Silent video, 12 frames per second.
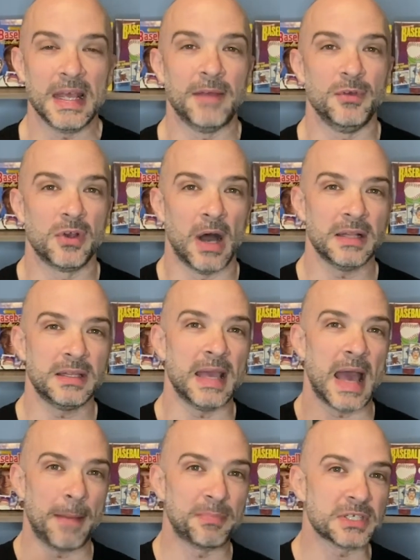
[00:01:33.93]
if you caught
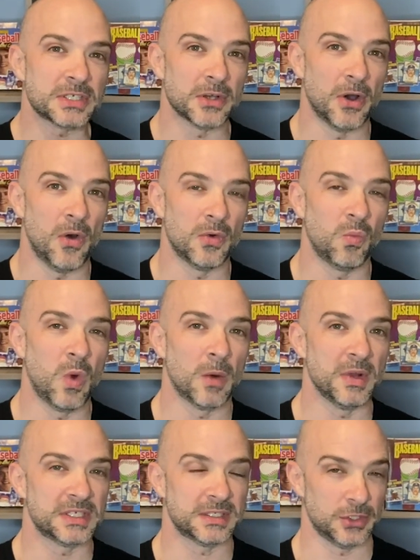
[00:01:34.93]
the episode where
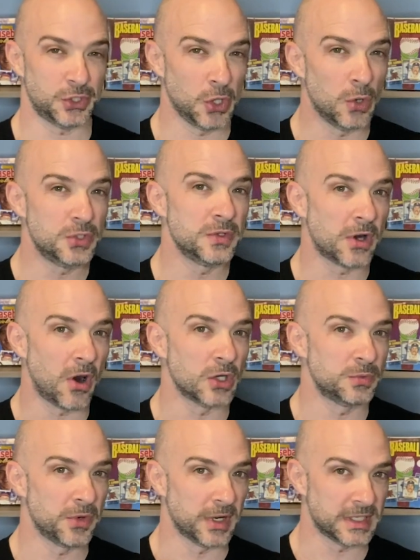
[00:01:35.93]
we showed you the
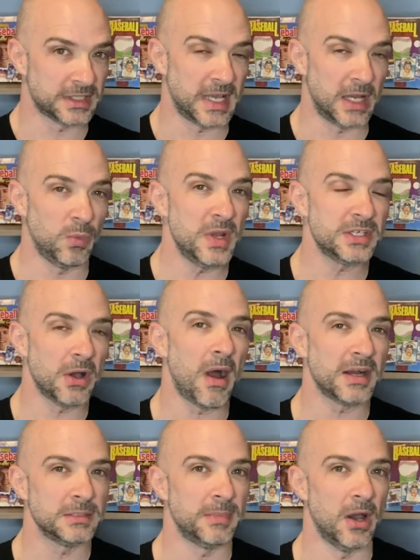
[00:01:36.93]
cards we were going to send, we
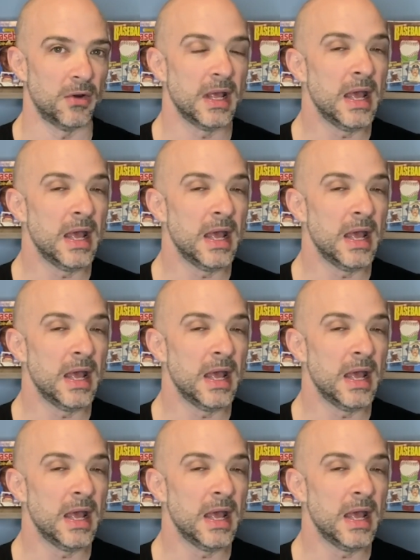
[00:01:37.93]
talked about